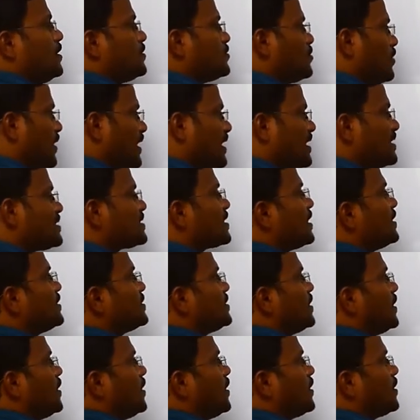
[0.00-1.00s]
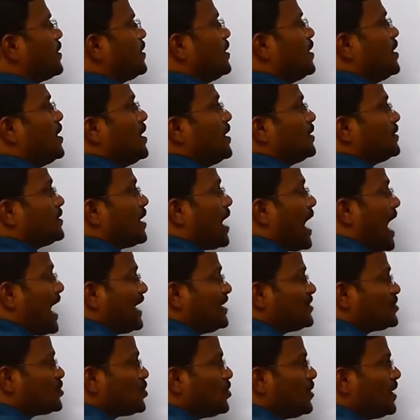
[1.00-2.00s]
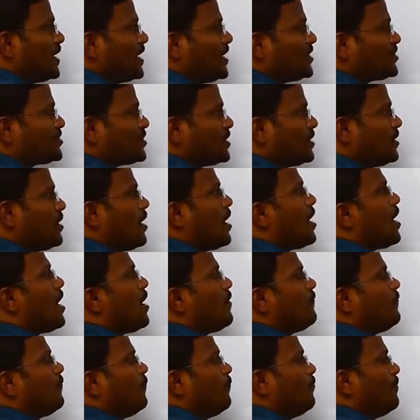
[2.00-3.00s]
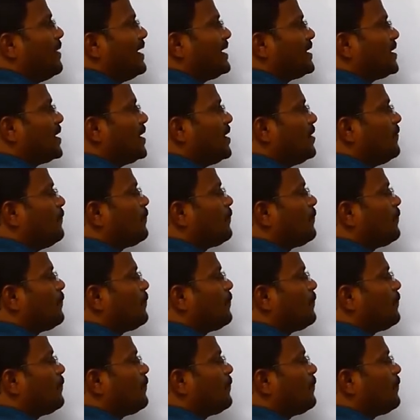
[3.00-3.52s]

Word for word: So let us consider the isolation of metal